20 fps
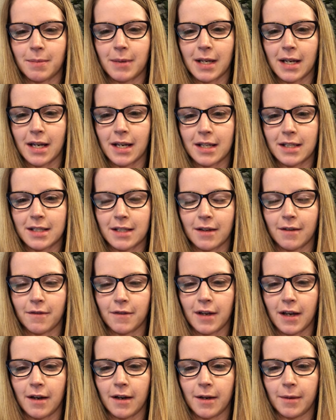because of
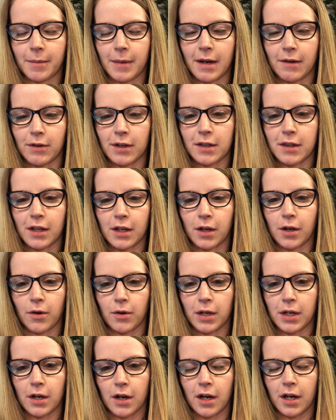everything
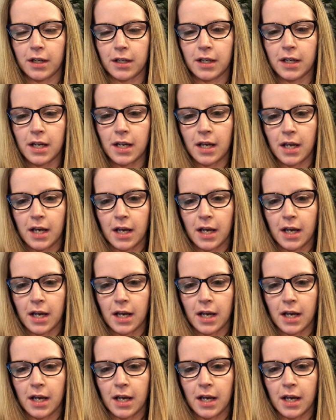going on